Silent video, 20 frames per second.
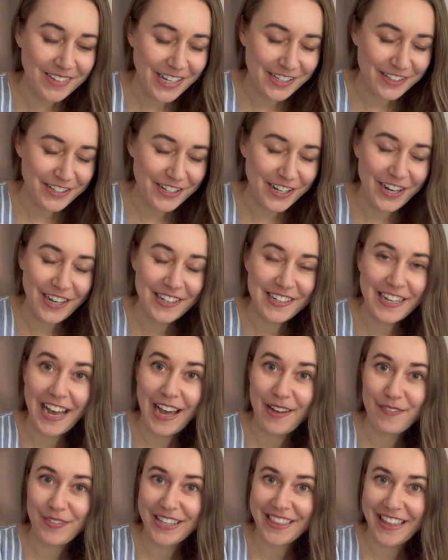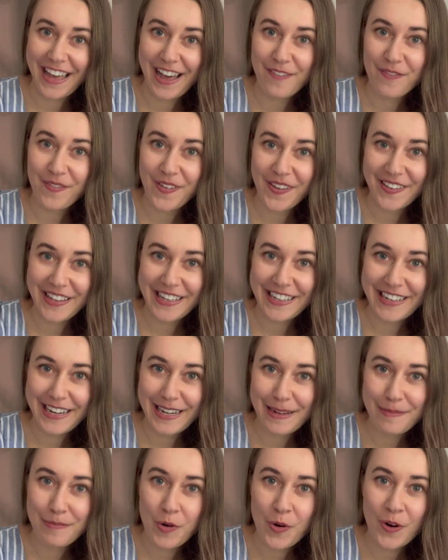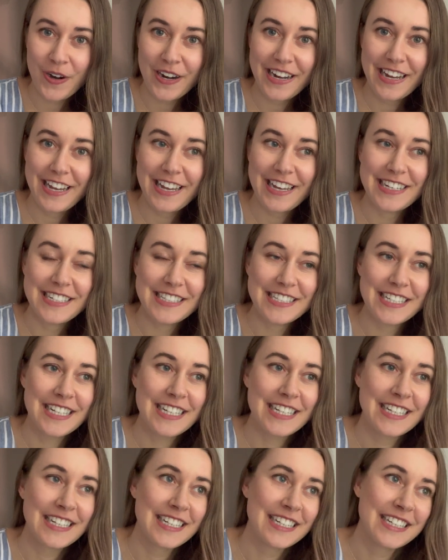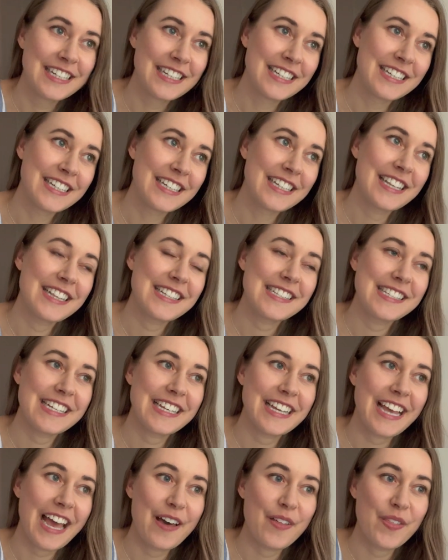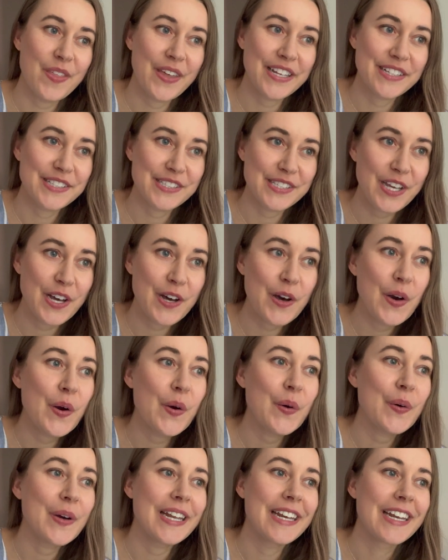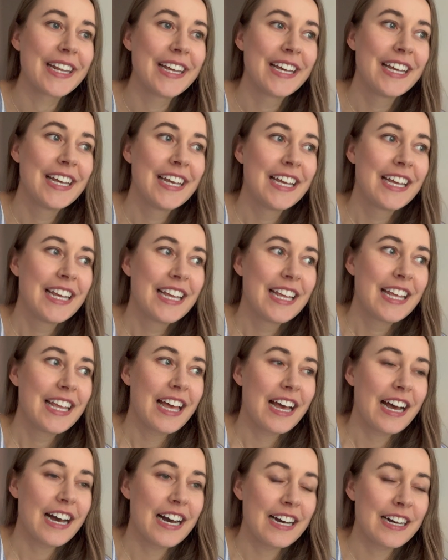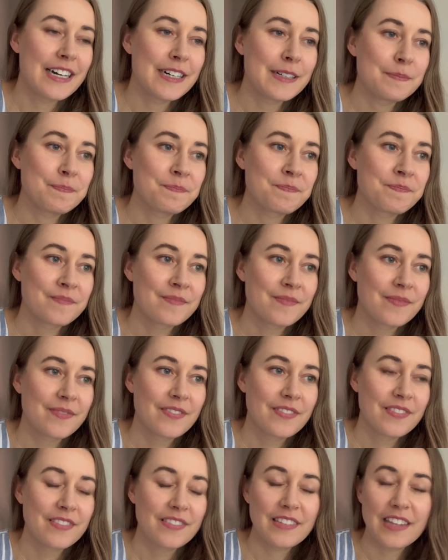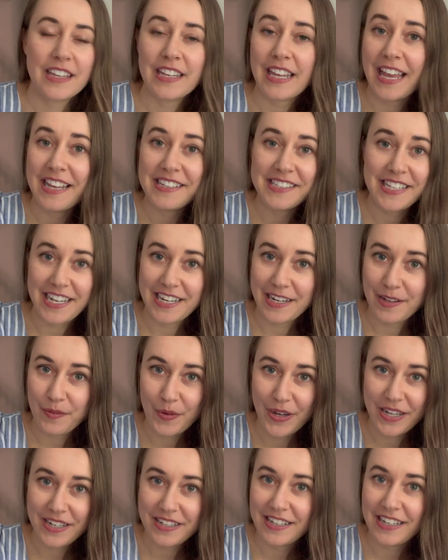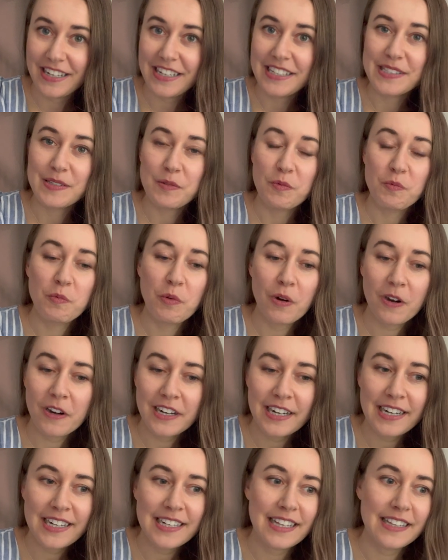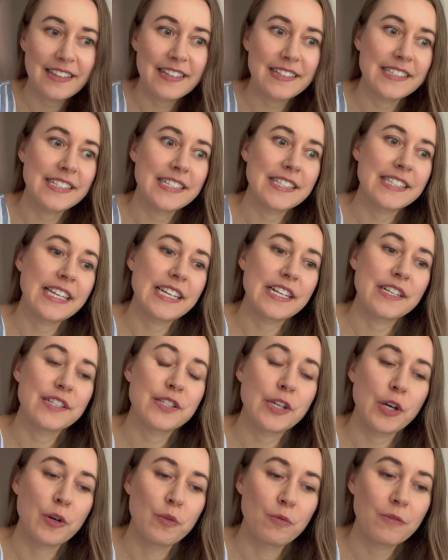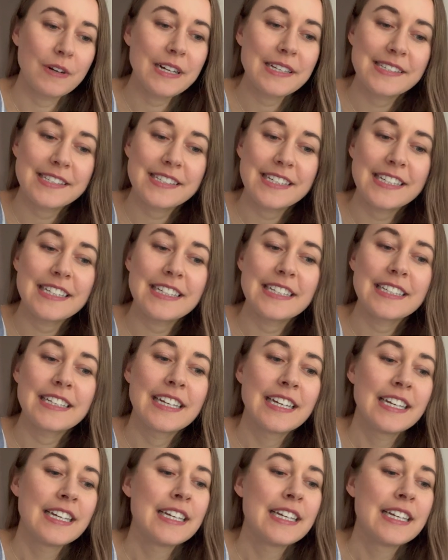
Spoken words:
not having that feeling anymore and seeing how things go. And in case anyone is worried that this is like so risky,